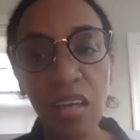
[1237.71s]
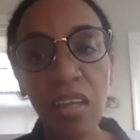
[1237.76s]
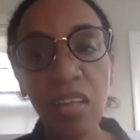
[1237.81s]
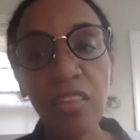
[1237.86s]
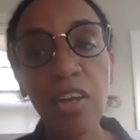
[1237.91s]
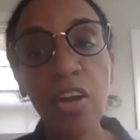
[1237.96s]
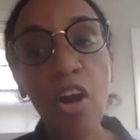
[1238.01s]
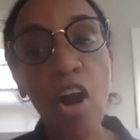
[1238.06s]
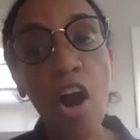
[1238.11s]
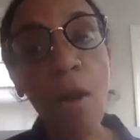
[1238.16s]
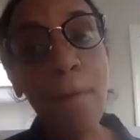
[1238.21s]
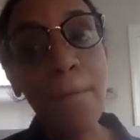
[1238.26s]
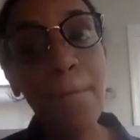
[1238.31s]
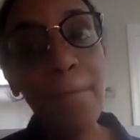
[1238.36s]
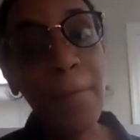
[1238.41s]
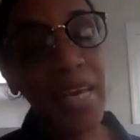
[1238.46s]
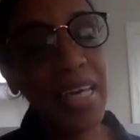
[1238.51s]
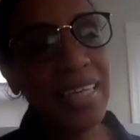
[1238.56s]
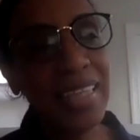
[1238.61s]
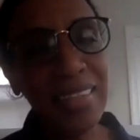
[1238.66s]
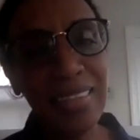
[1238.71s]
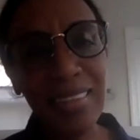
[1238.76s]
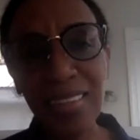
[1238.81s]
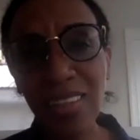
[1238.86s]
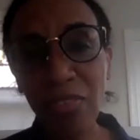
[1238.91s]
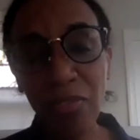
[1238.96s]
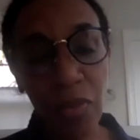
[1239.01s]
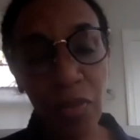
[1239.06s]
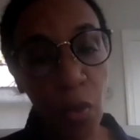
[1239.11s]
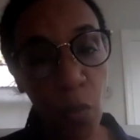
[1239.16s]
There are many
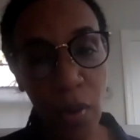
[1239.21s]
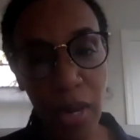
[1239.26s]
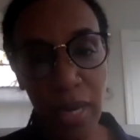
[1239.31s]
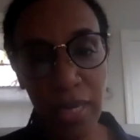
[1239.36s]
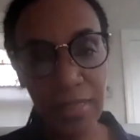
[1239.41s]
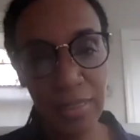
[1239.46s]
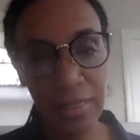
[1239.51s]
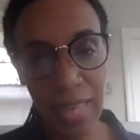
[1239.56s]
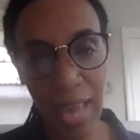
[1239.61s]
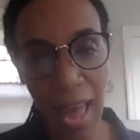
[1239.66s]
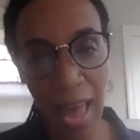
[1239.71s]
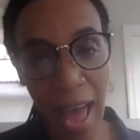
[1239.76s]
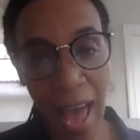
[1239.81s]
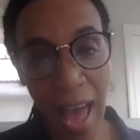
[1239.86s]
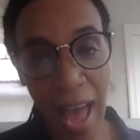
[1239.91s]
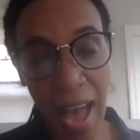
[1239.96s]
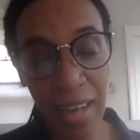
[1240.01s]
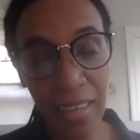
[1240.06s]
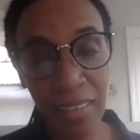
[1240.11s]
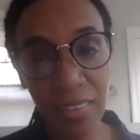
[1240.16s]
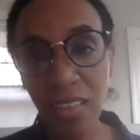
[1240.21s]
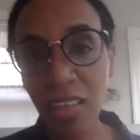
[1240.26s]
different ways to act.